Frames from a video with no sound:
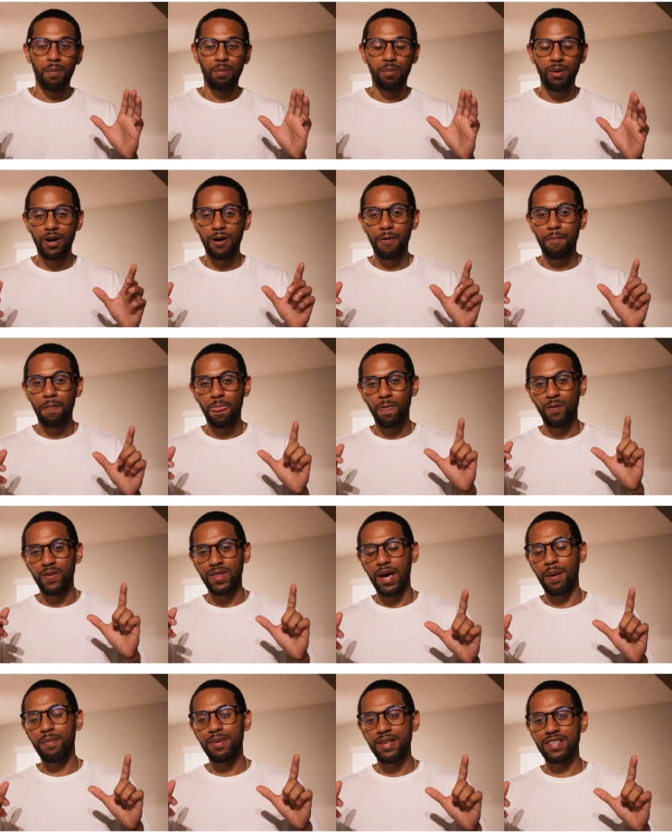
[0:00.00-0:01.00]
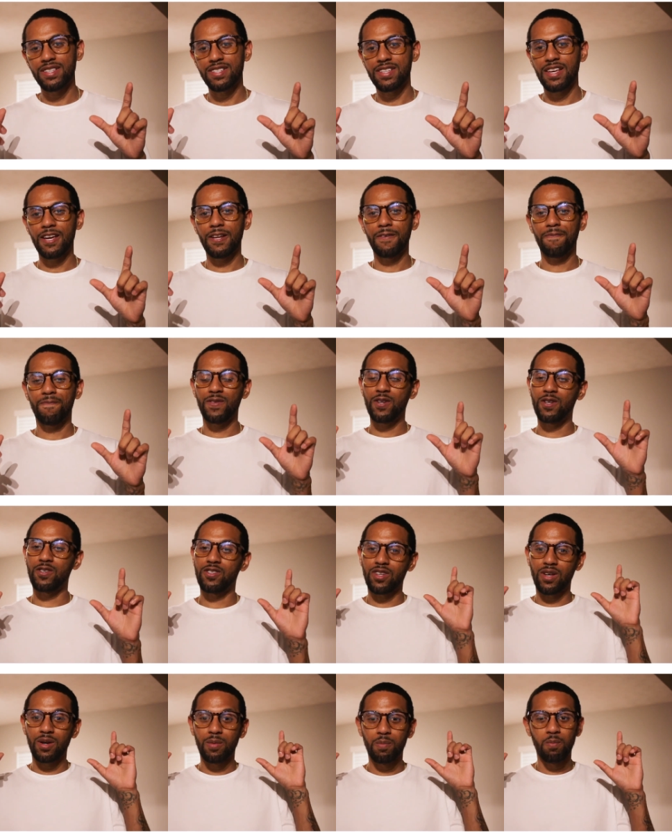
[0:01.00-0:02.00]
But with that being said,
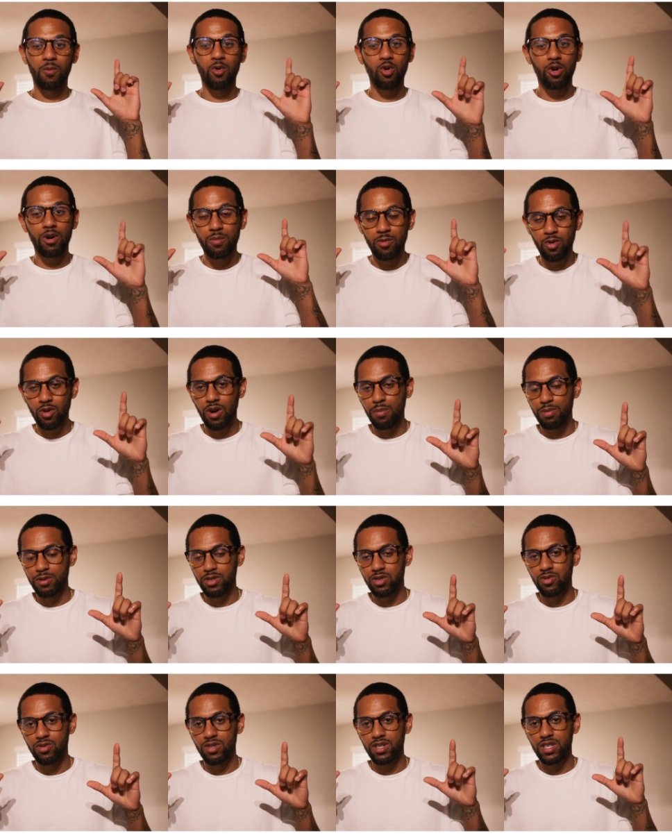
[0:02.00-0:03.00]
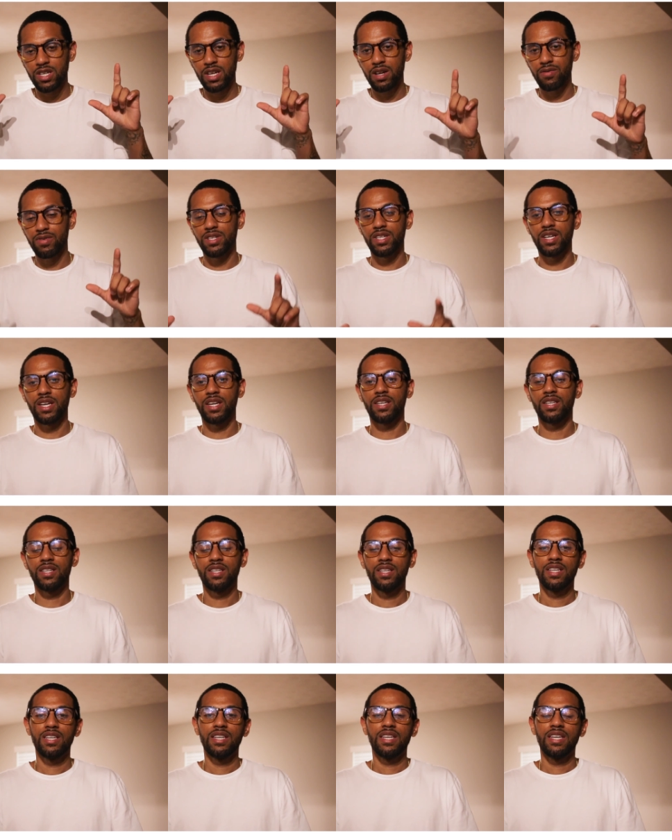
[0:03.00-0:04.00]
there's more and more opportunity every day.
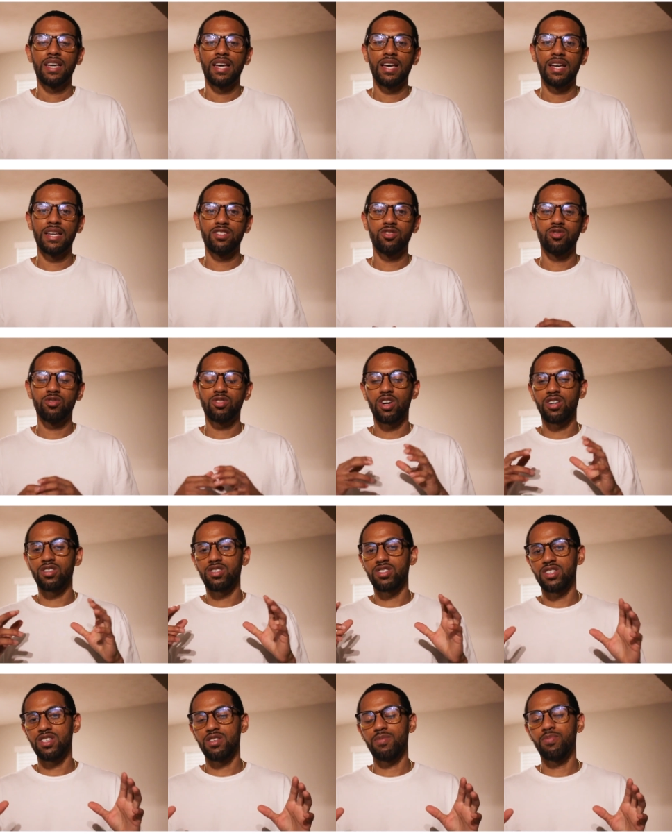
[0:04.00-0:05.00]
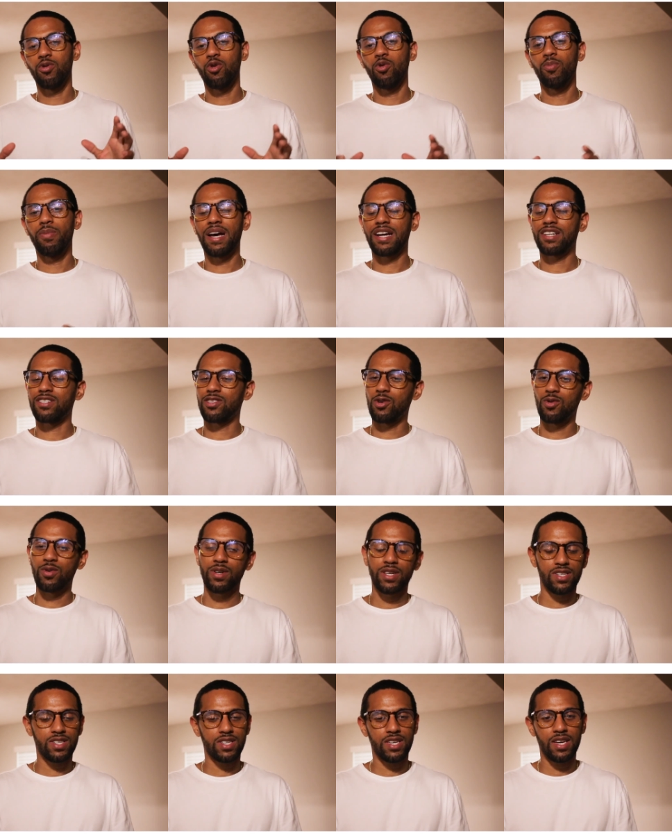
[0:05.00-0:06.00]
As you start to see pullbacks, don't
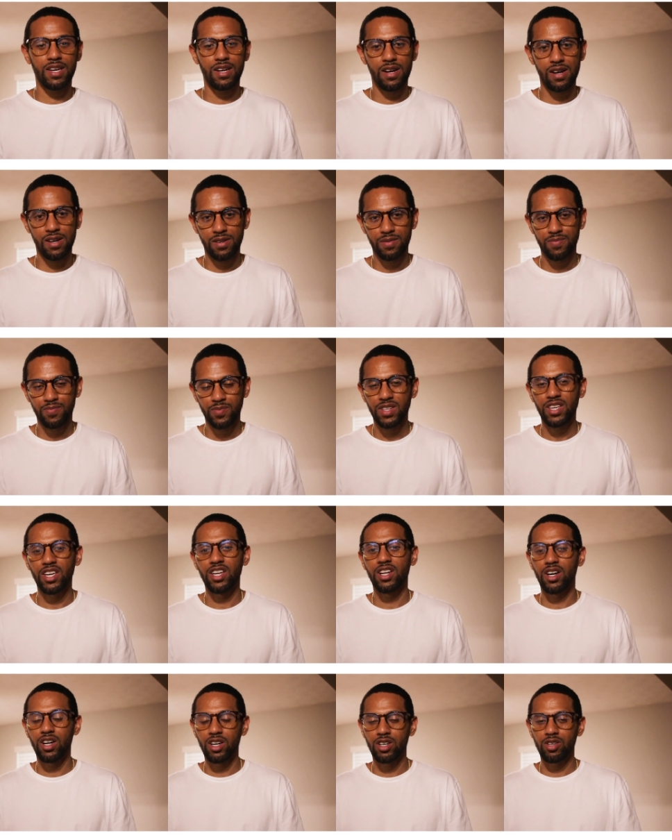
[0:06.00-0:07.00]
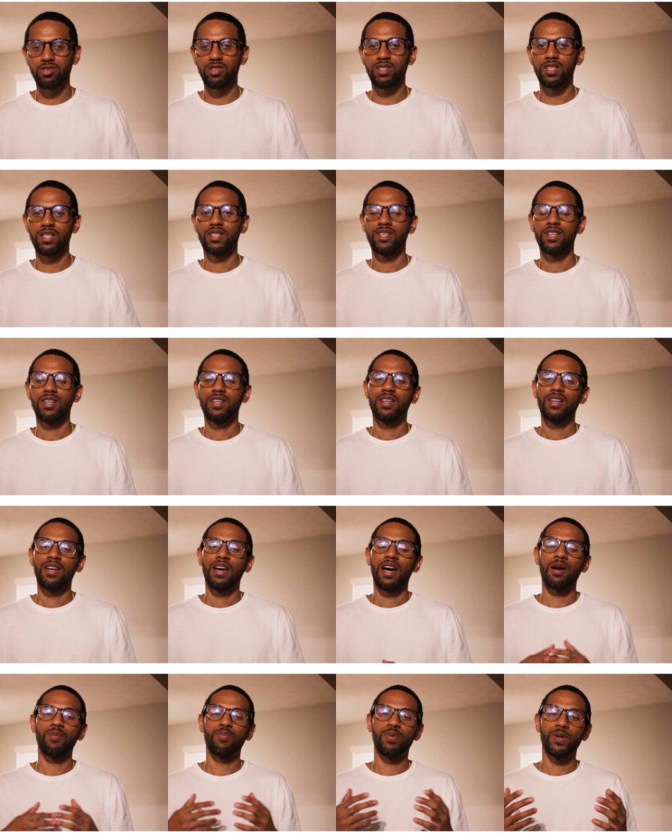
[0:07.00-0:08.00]
get scared, get hungry.
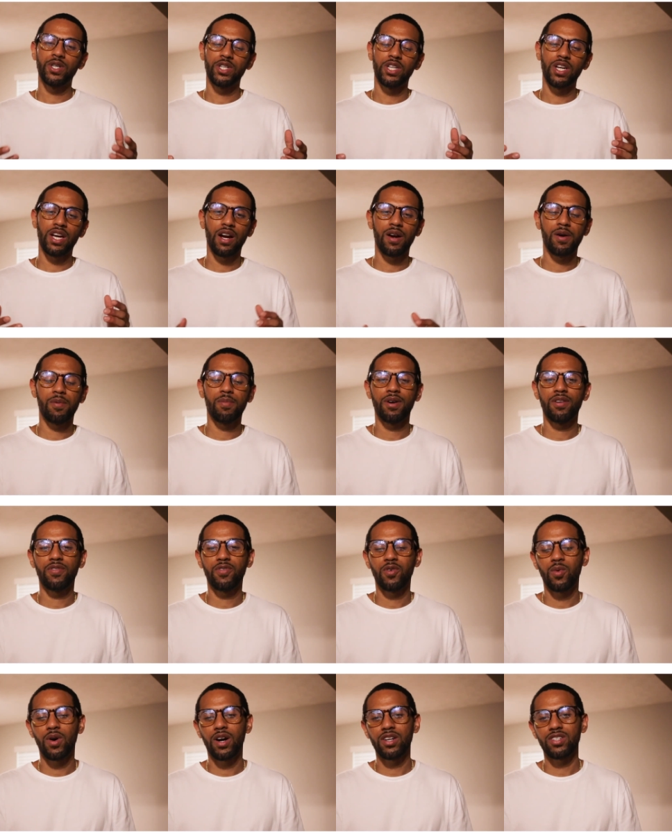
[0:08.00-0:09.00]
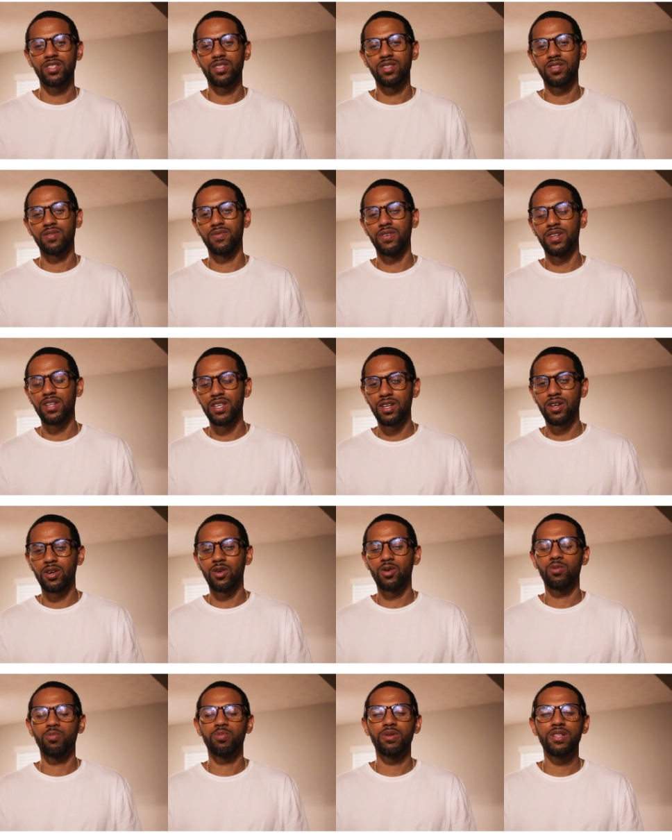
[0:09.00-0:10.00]
I appreciate everybody for watching this
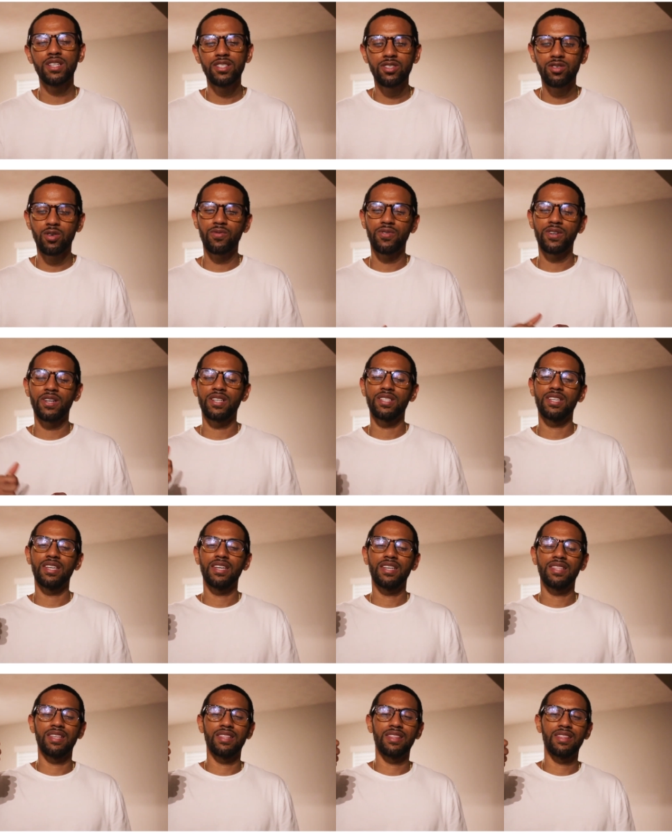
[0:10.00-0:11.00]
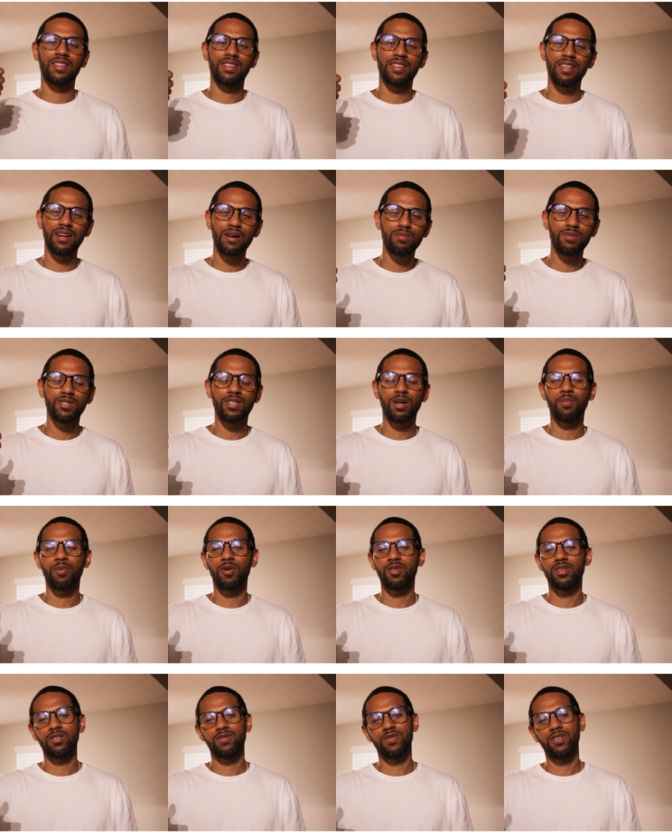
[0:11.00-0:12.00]
video. Please don't forget to hit the thumbs up
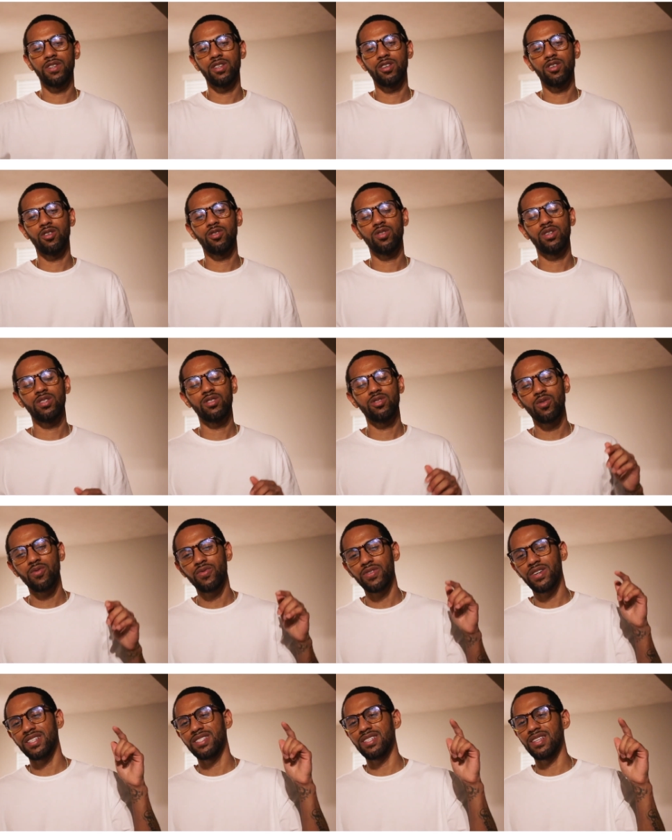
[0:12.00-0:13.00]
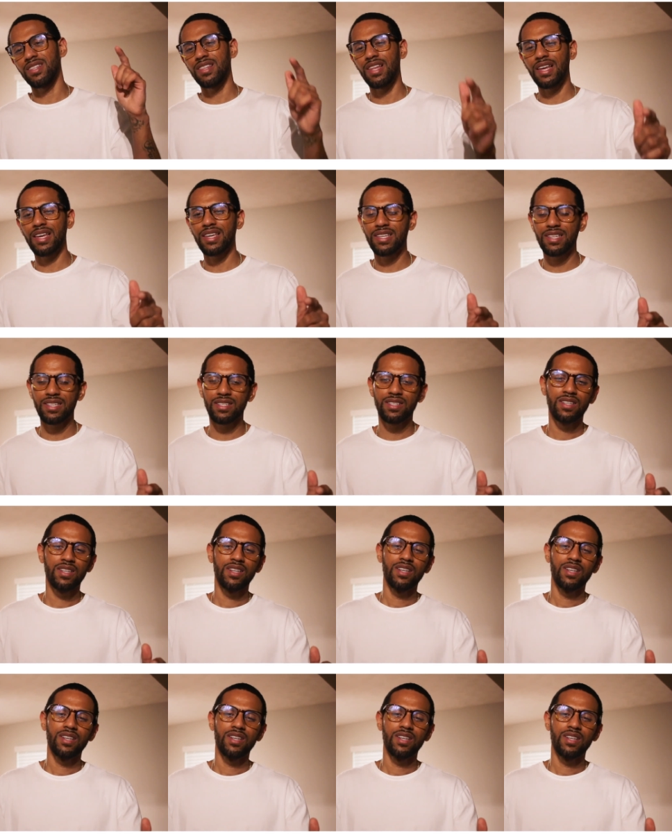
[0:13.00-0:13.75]
on this video. Don't forget to like it.